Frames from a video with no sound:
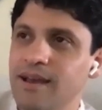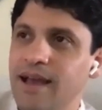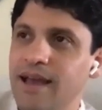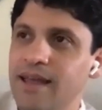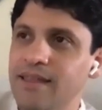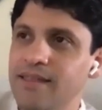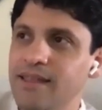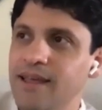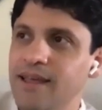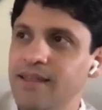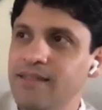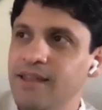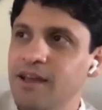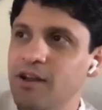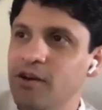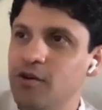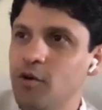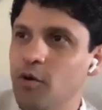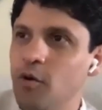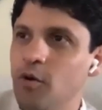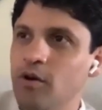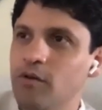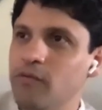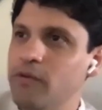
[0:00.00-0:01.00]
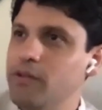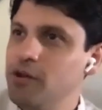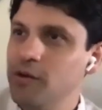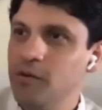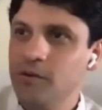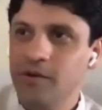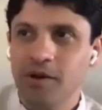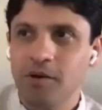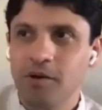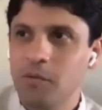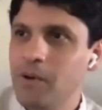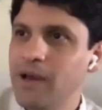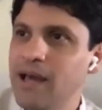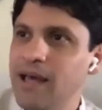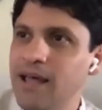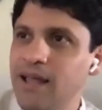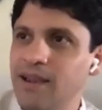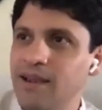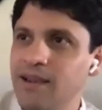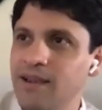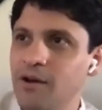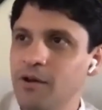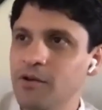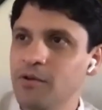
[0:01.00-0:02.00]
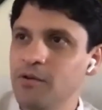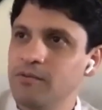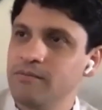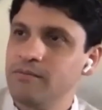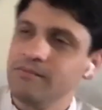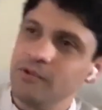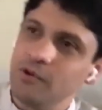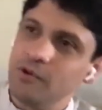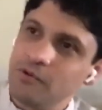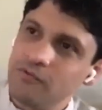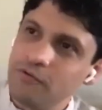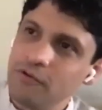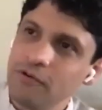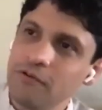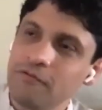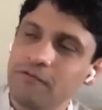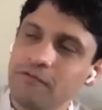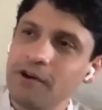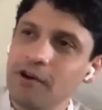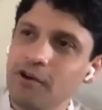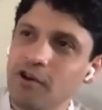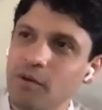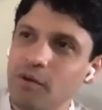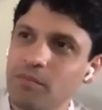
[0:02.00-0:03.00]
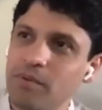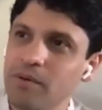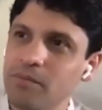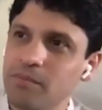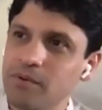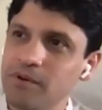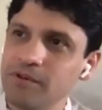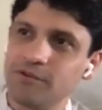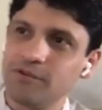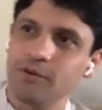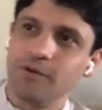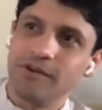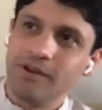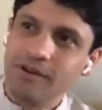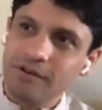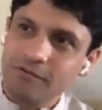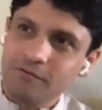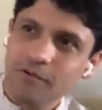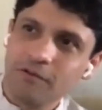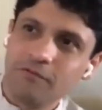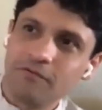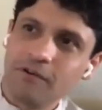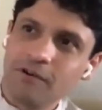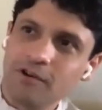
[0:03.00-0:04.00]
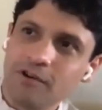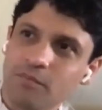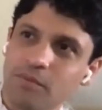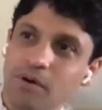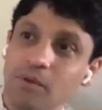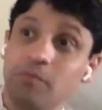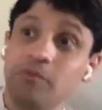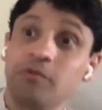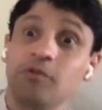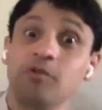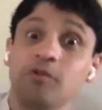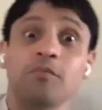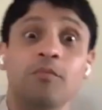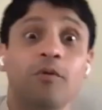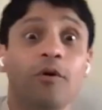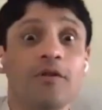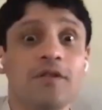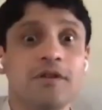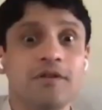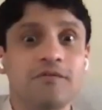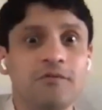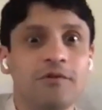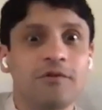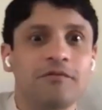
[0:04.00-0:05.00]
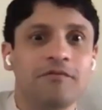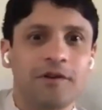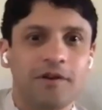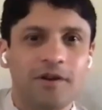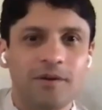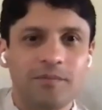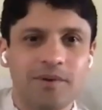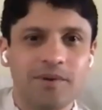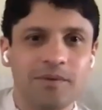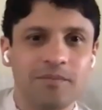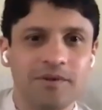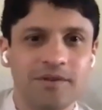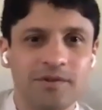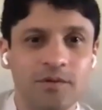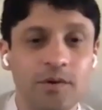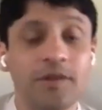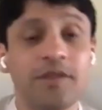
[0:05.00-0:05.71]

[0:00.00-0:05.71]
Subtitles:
And then they're told whether you did well or you fulfilled your purpose or you didn't fulfill your purpose or you more than fulfilled your purpose.